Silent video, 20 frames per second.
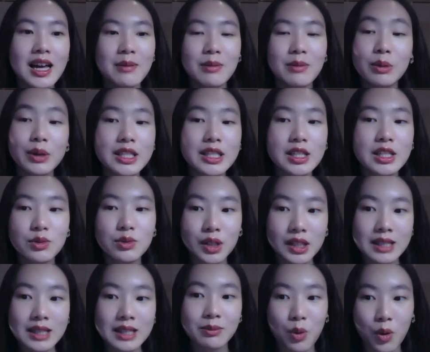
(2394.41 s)
But what's
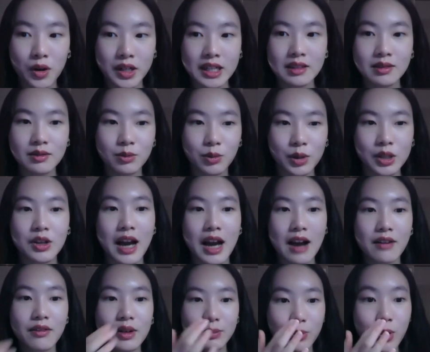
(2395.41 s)
really important when you
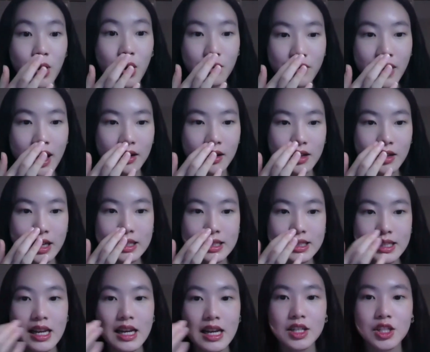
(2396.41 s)
have a profile
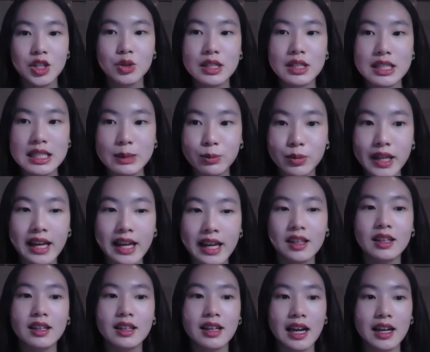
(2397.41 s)
is to
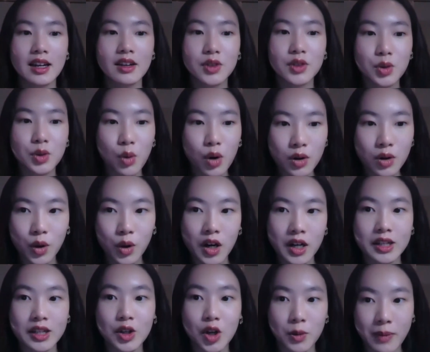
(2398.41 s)
display kind of your
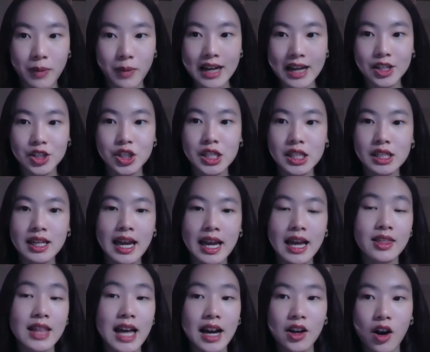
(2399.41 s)
work, your passion,
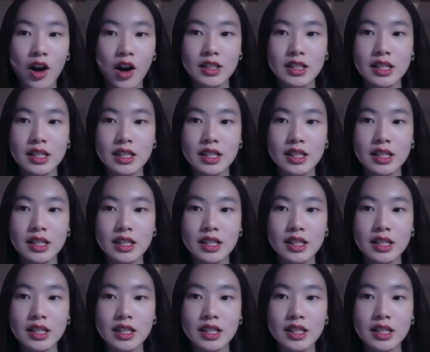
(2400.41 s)
and that